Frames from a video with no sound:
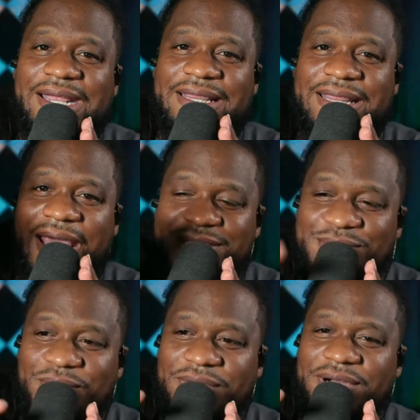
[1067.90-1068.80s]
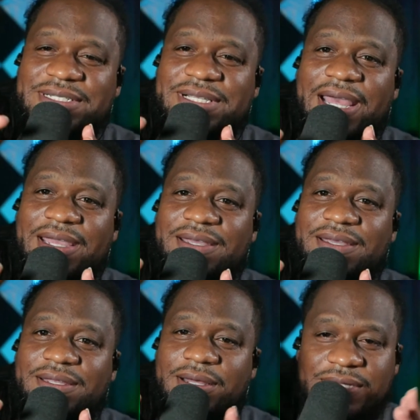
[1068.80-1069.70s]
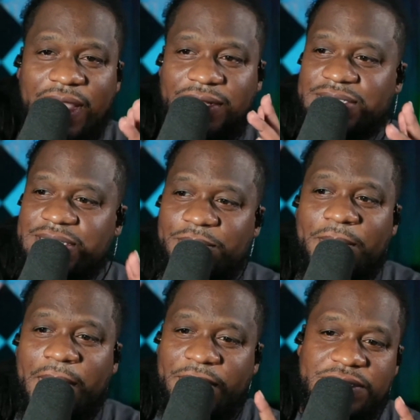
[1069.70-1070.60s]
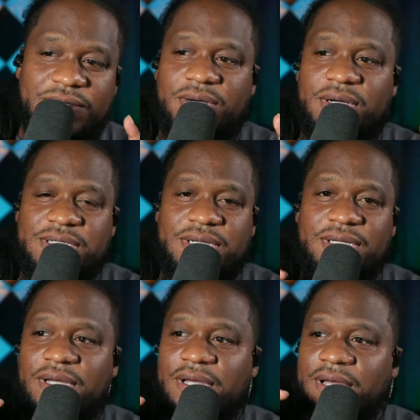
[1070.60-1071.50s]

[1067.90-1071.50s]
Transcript: That's where it's like, talking to some of my mentors and